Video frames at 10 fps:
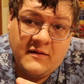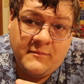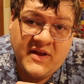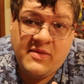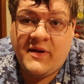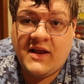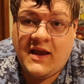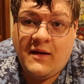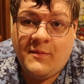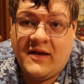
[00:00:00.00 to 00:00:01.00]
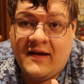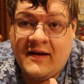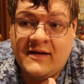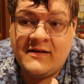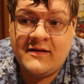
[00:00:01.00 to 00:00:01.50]
But the metagame
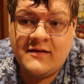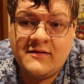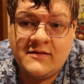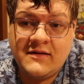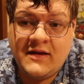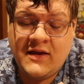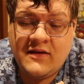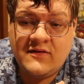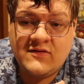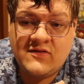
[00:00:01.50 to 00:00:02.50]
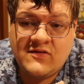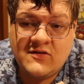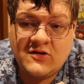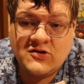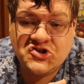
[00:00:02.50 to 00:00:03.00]

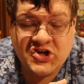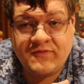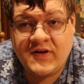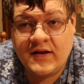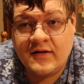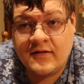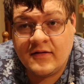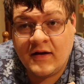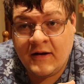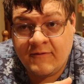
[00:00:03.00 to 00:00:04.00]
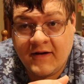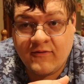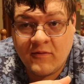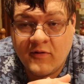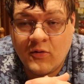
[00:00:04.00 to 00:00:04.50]
is shifting in
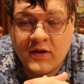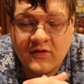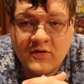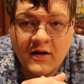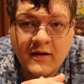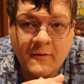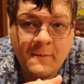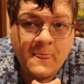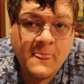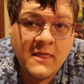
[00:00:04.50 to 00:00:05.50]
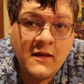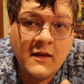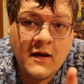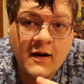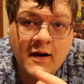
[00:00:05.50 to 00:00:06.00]
favor of Goukis right now.
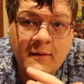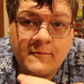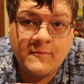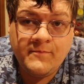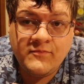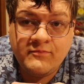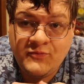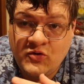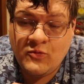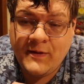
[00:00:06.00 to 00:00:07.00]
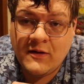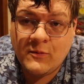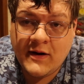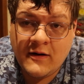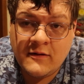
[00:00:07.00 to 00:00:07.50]
Um, do be
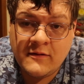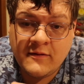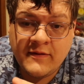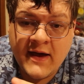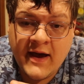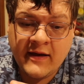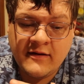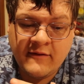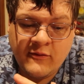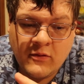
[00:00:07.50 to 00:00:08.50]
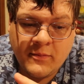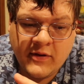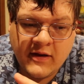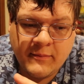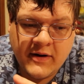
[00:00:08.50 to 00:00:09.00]
aware that if you are
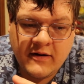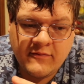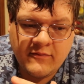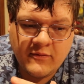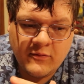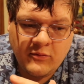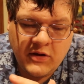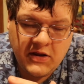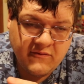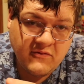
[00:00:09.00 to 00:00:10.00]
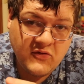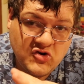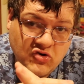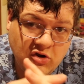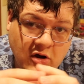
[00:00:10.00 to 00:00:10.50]
playing competitive, we have
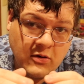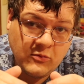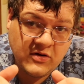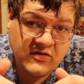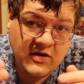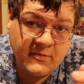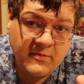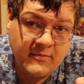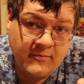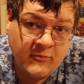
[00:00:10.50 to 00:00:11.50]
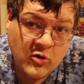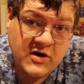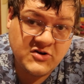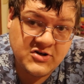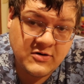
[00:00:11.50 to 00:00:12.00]
officially gone one step more
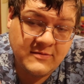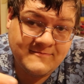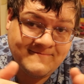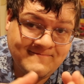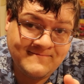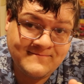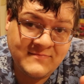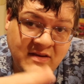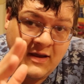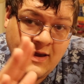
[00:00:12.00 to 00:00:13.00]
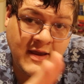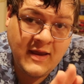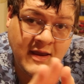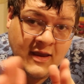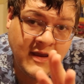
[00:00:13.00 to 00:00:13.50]
degenerate.
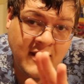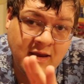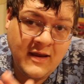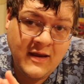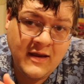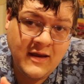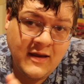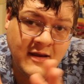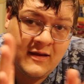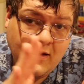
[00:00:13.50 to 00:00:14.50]
Yay!